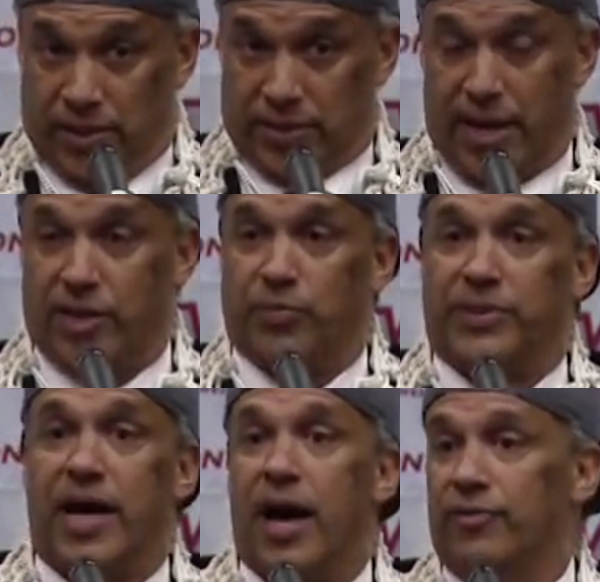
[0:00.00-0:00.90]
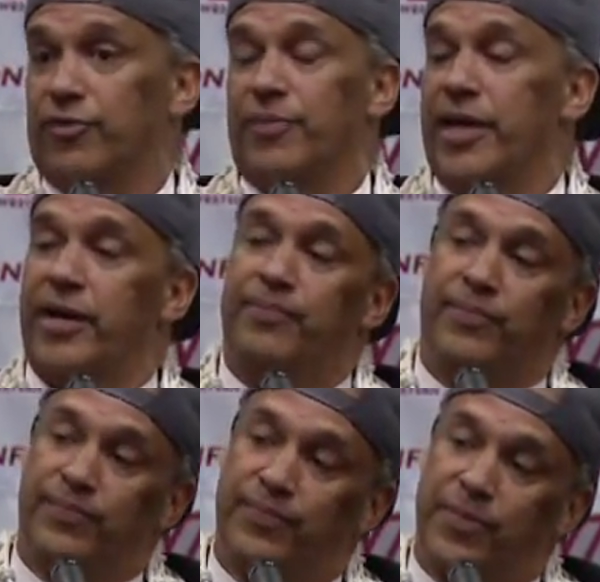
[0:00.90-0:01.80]
take the baton from
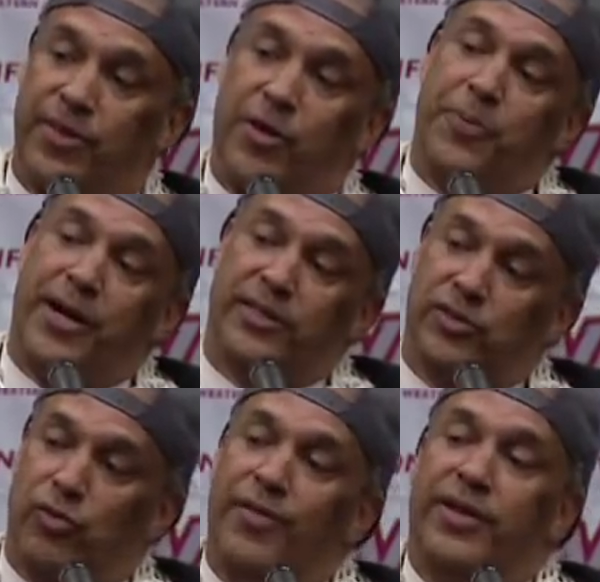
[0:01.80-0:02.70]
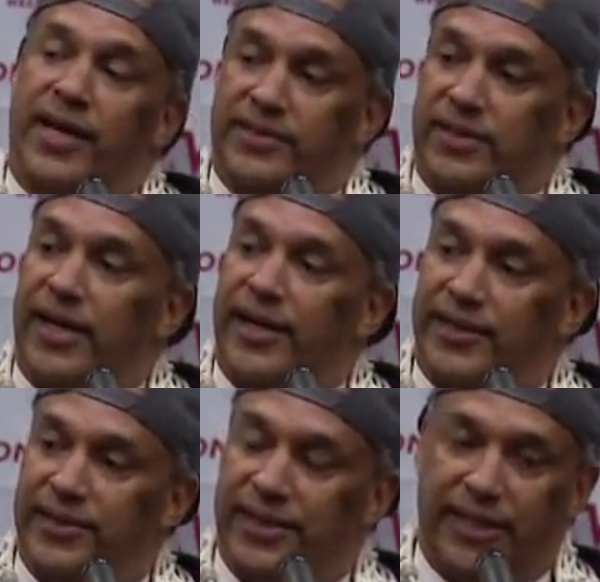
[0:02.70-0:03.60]
them, their parents, and run the next
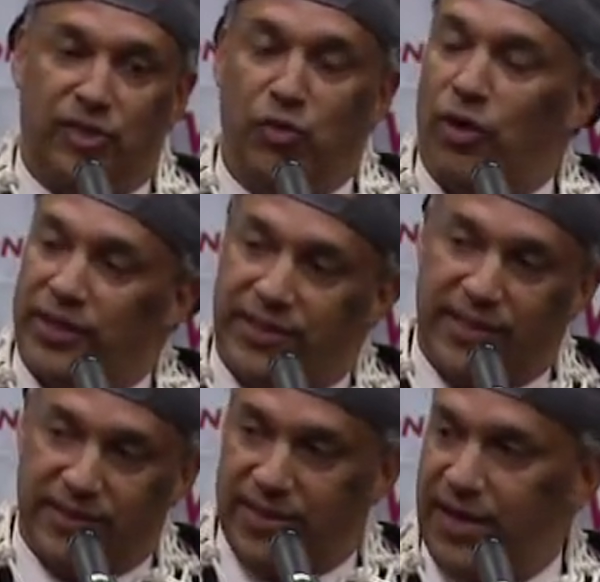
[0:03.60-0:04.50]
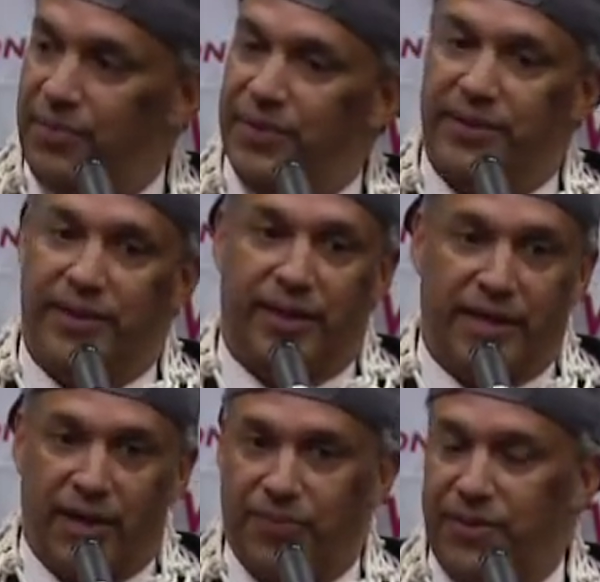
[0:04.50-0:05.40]
leg. And you want to teach them and
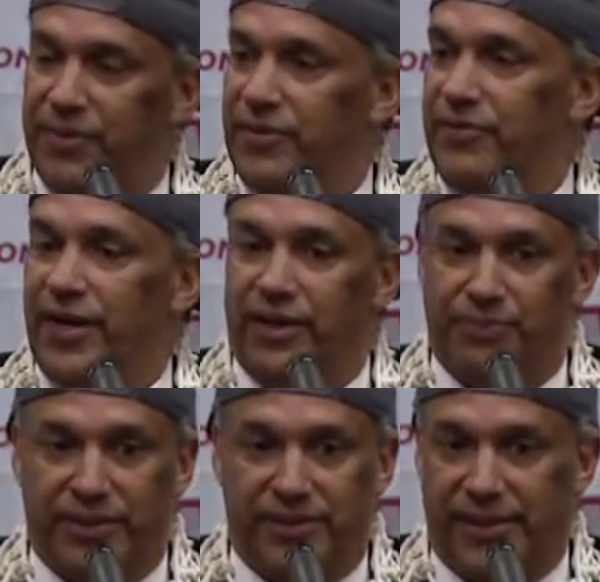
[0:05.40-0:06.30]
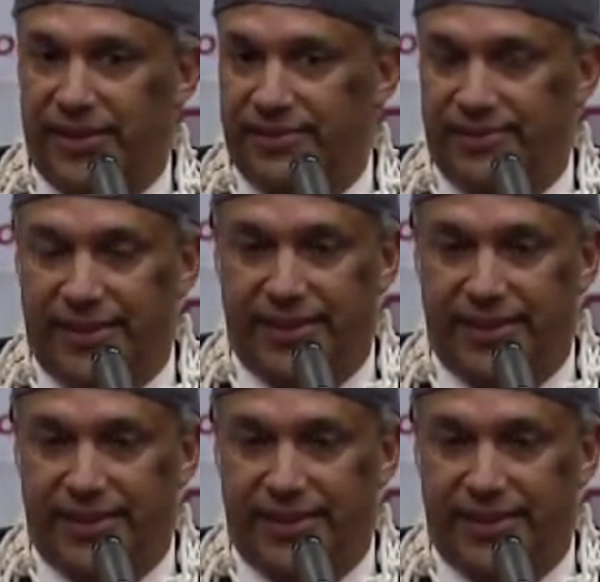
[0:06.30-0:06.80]
help them to develop and